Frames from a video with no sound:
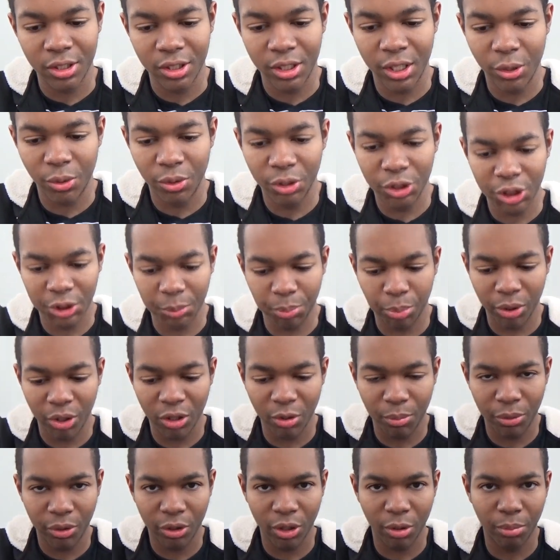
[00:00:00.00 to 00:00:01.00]
you can just Book
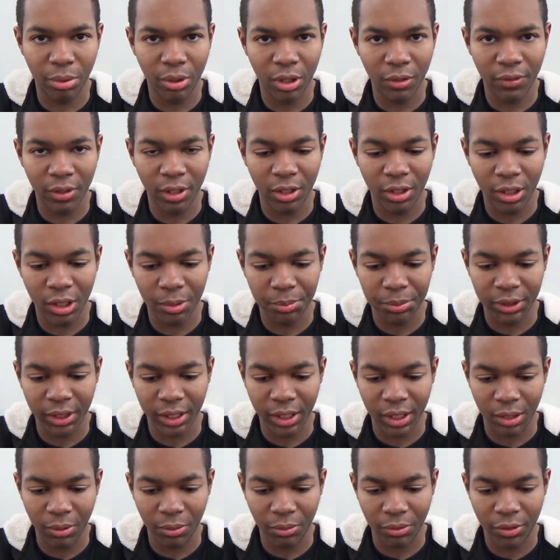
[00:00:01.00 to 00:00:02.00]
of Moon or Book of Eclipse
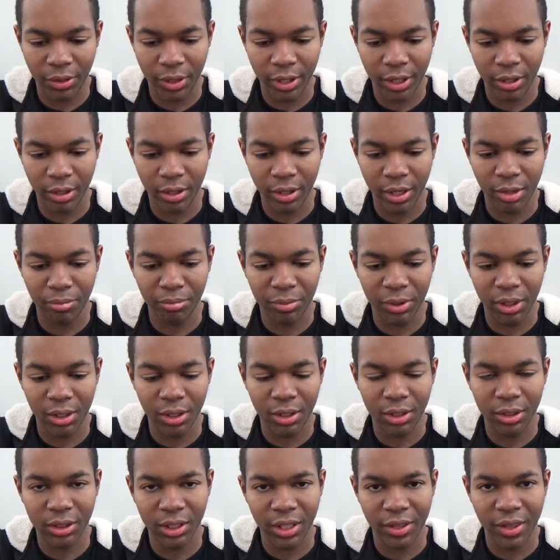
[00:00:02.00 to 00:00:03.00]
and out their
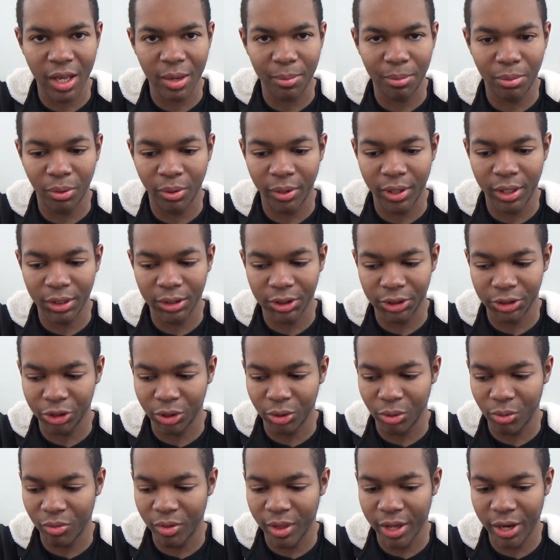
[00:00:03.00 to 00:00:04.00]
Emptiness at that point.
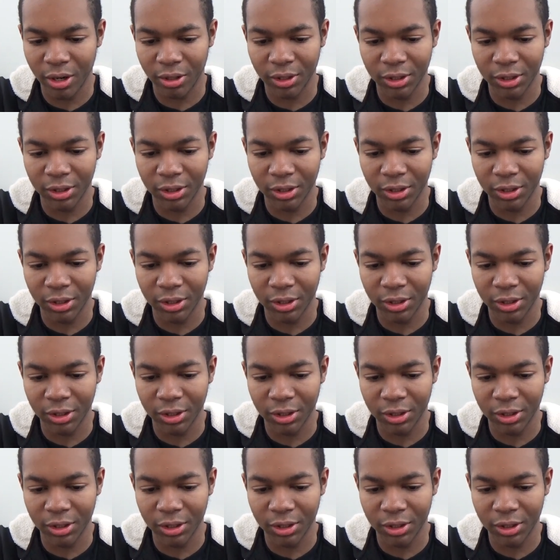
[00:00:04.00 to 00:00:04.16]
So they aren't.